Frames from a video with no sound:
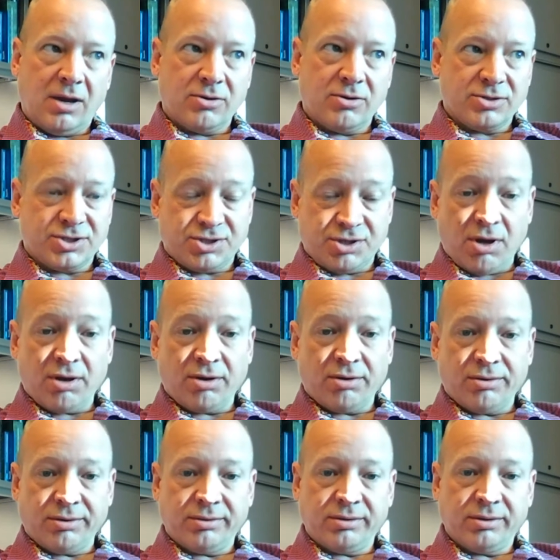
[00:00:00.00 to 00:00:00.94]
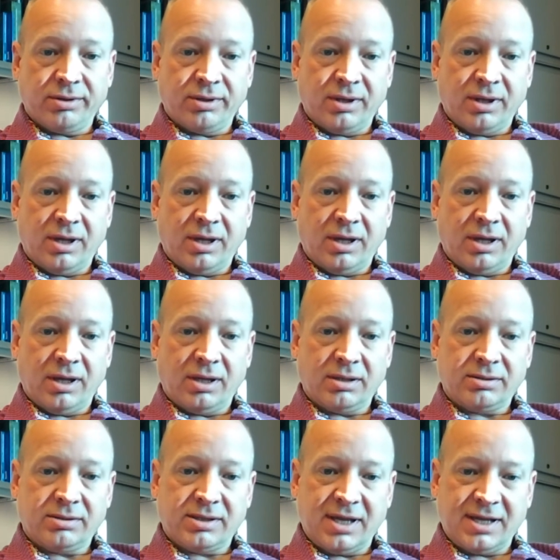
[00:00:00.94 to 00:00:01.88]
Aristotle
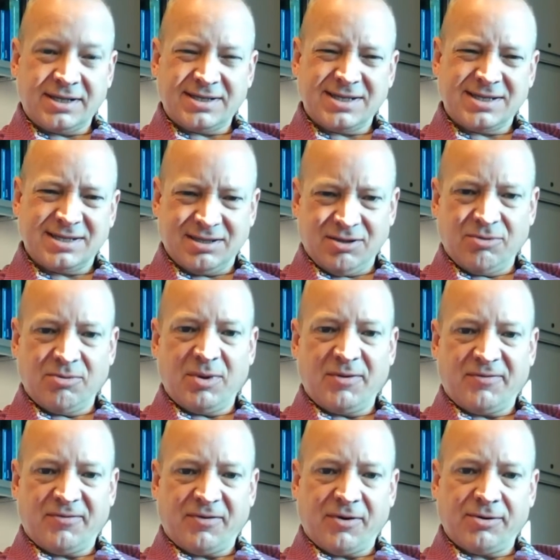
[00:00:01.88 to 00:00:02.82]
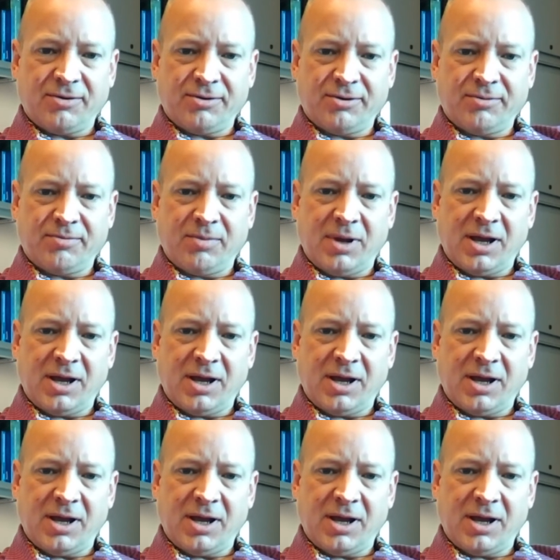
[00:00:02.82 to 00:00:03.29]
takes this a little bit further